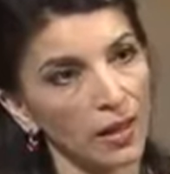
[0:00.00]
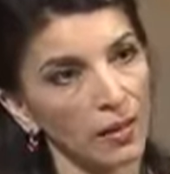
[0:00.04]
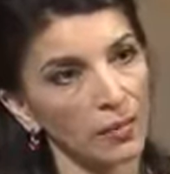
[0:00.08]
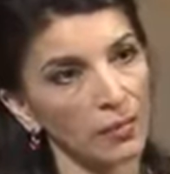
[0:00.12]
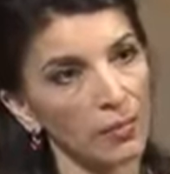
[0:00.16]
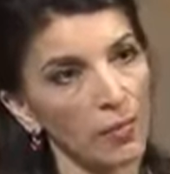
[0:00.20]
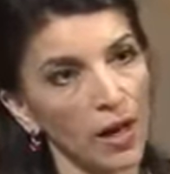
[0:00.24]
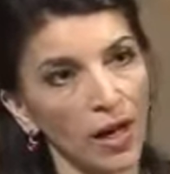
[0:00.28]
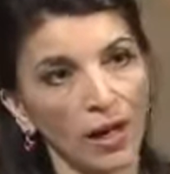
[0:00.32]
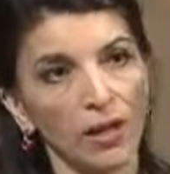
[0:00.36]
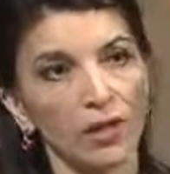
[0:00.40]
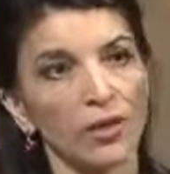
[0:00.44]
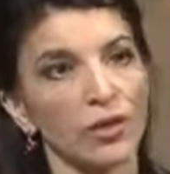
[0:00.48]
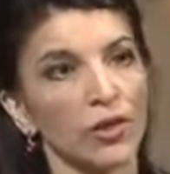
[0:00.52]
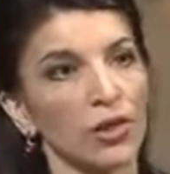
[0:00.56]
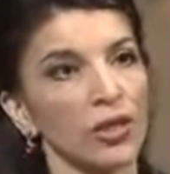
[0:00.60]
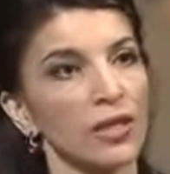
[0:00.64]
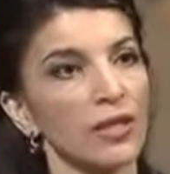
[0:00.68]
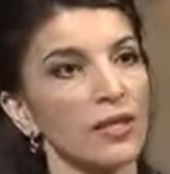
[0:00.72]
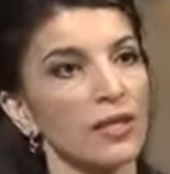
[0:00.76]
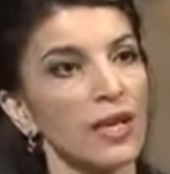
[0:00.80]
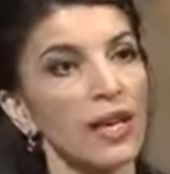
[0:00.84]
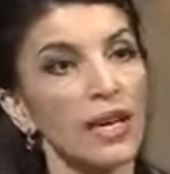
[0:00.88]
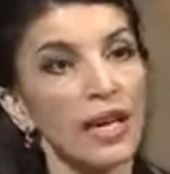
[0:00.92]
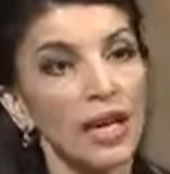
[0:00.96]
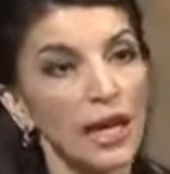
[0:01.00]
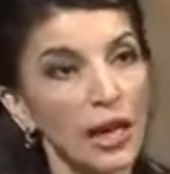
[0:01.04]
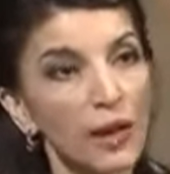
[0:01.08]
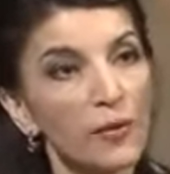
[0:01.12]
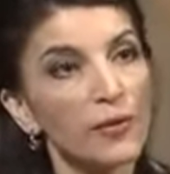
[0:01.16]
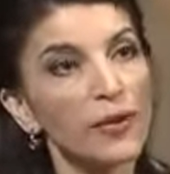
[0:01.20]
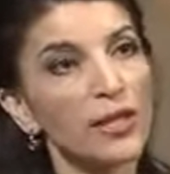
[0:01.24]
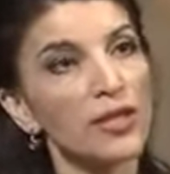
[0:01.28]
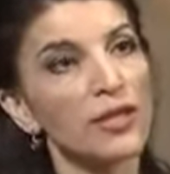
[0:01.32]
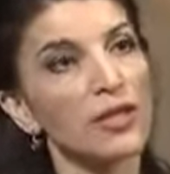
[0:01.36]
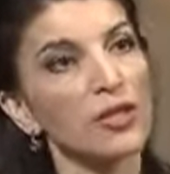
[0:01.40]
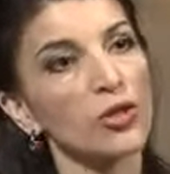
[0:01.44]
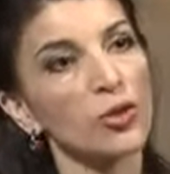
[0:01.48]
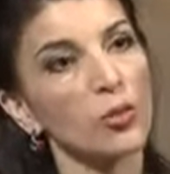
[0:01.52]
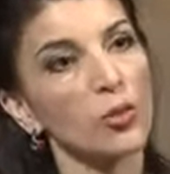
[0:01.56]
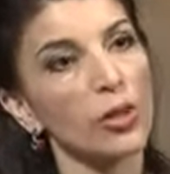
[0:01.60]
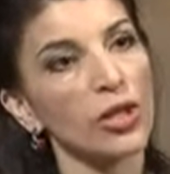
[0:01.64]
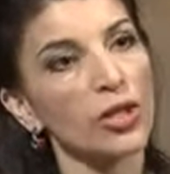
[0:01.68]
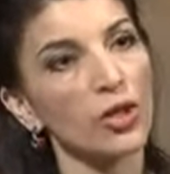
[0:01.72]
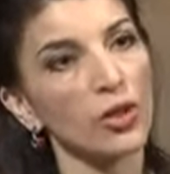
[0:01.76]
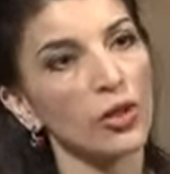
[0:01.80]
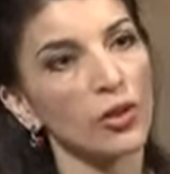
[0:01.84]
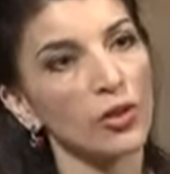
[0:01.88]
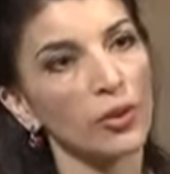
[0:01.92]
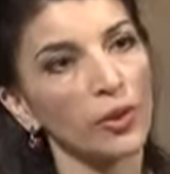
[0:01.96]
monitors if the
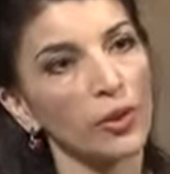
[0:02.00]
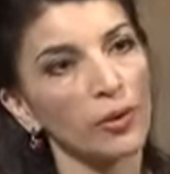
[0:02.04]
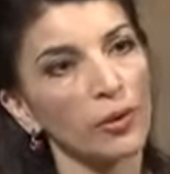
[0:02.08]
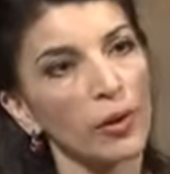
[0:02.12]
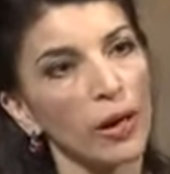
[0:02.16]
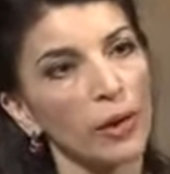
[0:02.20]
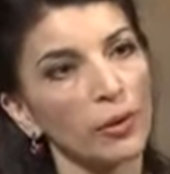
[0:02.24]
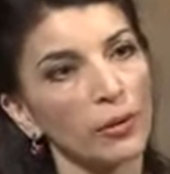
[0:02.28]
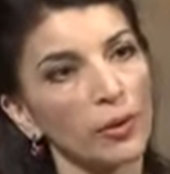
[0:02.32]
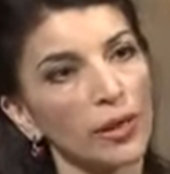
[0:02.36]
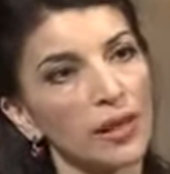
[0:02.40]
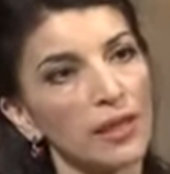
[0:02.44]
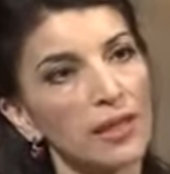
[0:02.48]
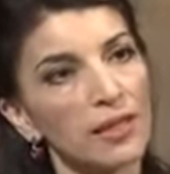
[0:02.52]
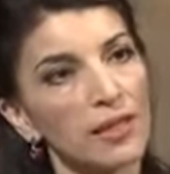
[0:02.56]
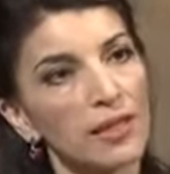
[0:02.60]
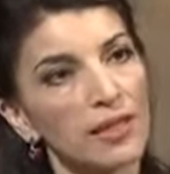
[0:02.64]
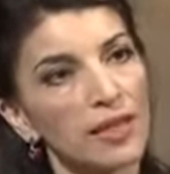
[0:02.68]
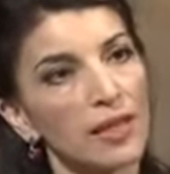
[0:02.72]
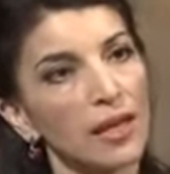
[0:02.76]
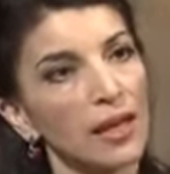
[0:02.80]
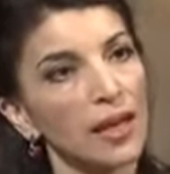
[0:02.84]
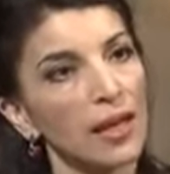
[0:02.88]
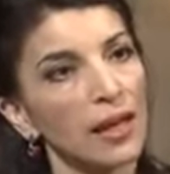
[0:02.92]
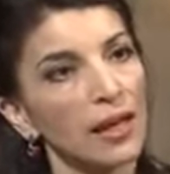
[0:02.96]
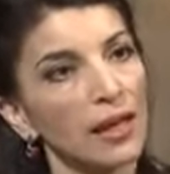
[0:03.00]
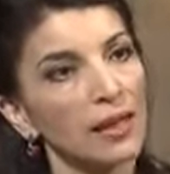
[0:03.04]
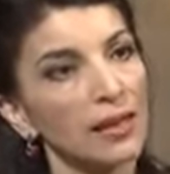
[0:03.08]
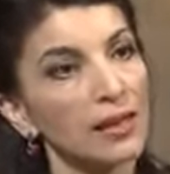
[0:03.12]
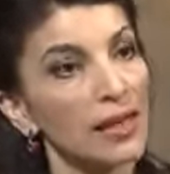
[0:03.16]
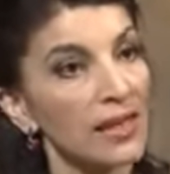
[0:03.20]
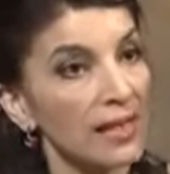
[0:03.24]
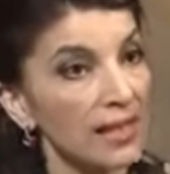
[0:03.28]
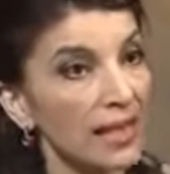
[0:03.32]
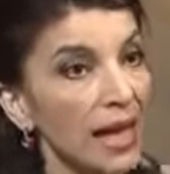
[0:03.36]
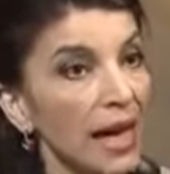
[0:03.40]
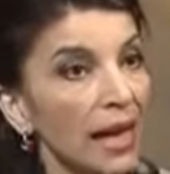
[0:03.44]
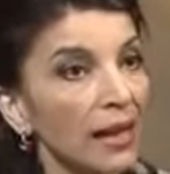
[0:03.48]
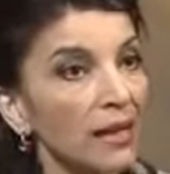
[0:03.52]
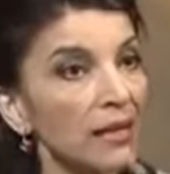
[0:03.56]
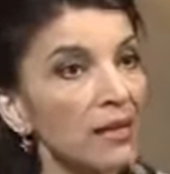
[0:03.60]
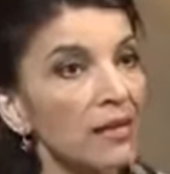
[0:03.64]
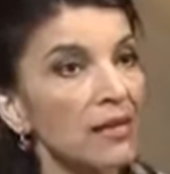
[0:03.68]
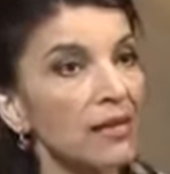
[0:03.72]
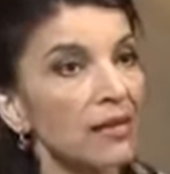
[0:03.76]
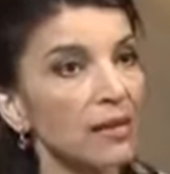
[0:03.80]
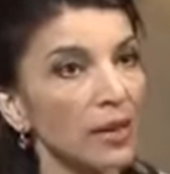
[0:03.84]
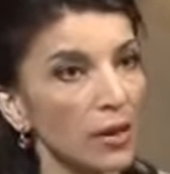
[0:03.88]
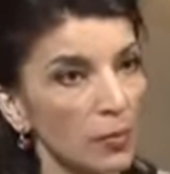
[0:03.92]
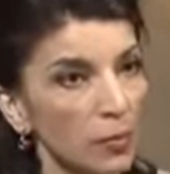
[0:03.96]
situation on the ground does
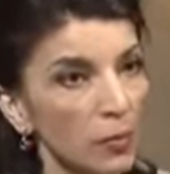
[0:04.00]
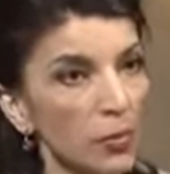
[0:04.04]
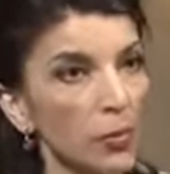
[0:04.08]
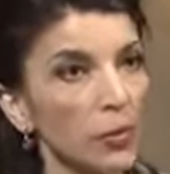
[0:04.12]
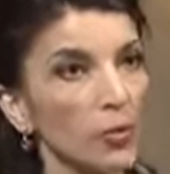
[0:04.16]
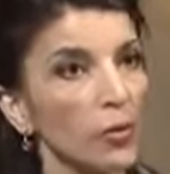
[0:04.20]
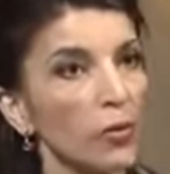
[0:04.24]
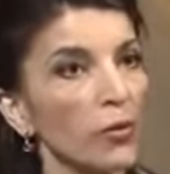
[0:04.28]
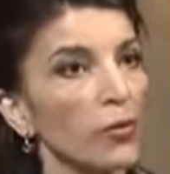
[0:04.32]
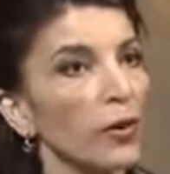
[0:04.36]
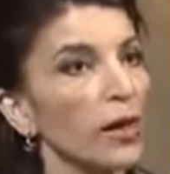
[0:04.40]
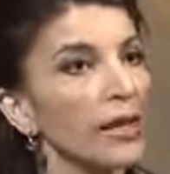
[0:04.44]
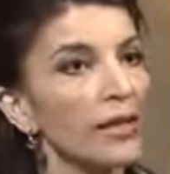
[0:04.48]
not improve.